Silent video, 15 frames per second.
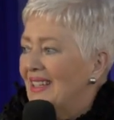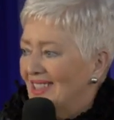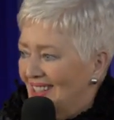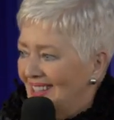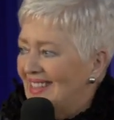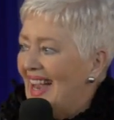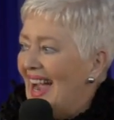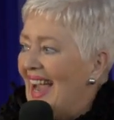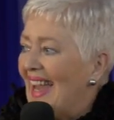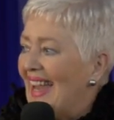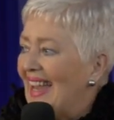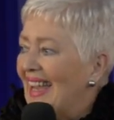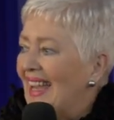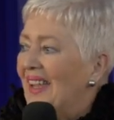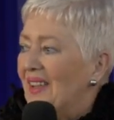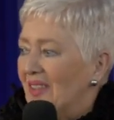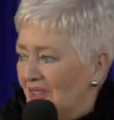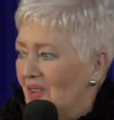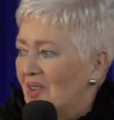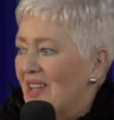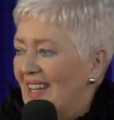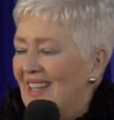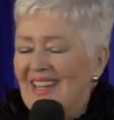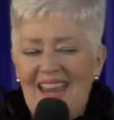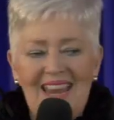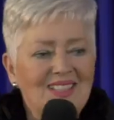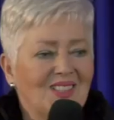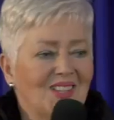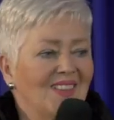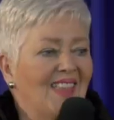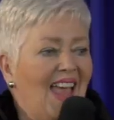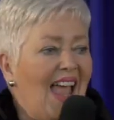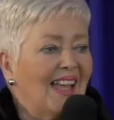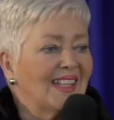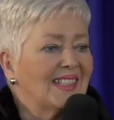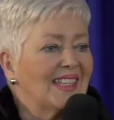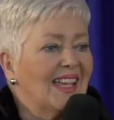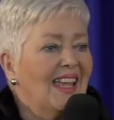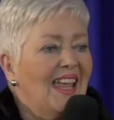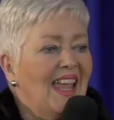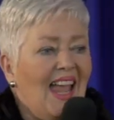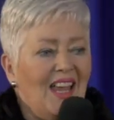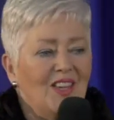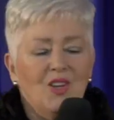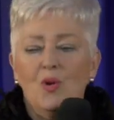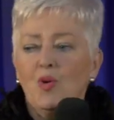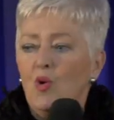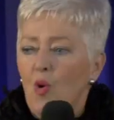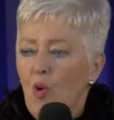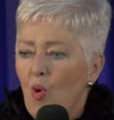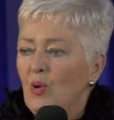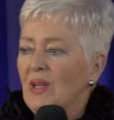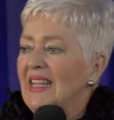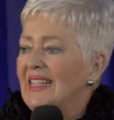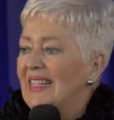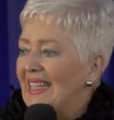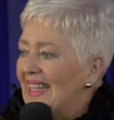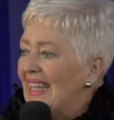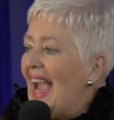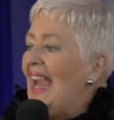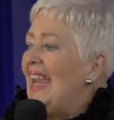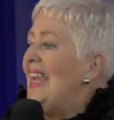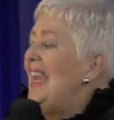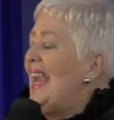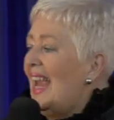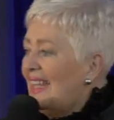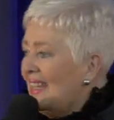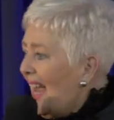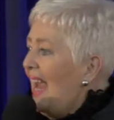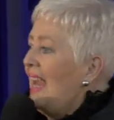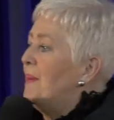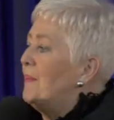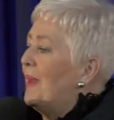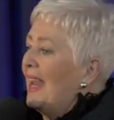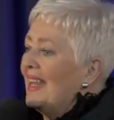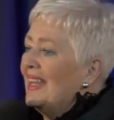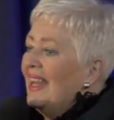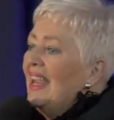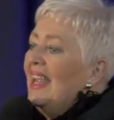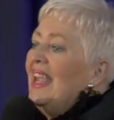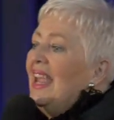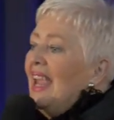today you connect to that and you call it yay and amen